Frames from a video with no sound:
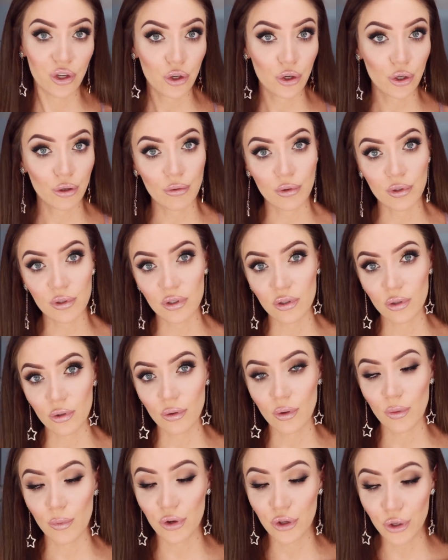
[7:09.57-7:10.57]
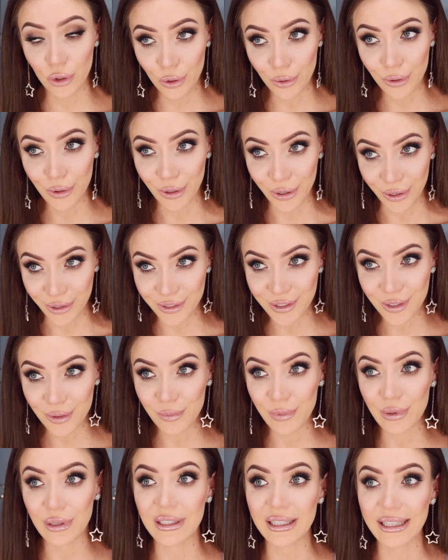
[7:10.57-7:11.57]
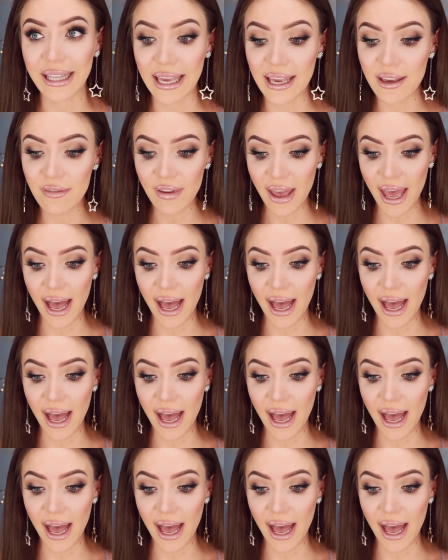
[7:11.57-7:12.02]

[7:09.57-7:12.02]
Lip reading: gurus will leave